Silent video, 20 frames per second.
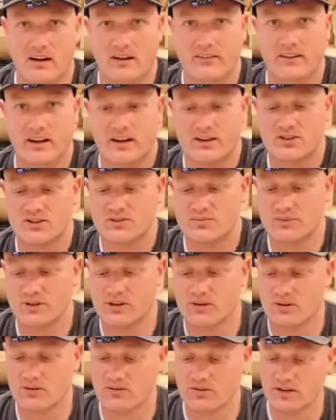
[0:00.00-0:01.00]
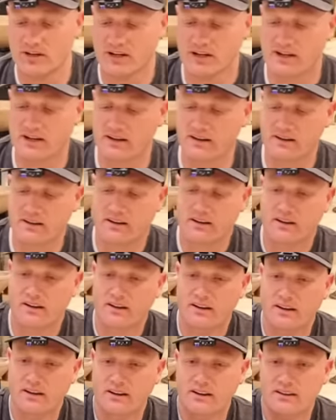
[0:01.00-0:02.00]
I've got a schmear over here.
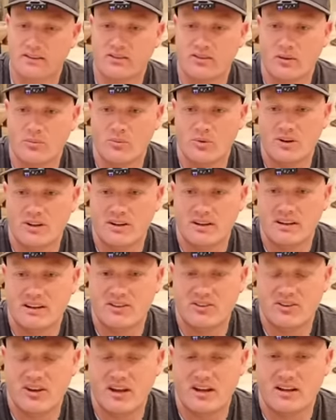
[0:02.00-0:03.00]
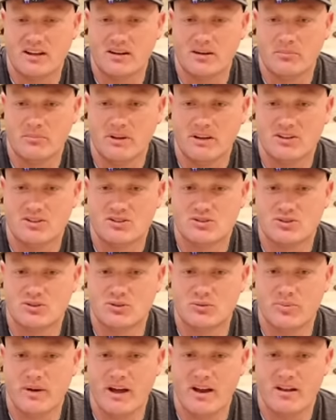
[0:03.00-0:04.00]
Someone has taken a big
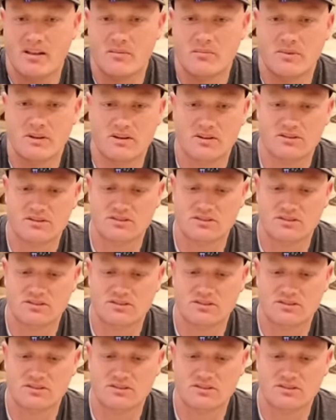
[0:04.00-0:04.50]
scoop out of the middle.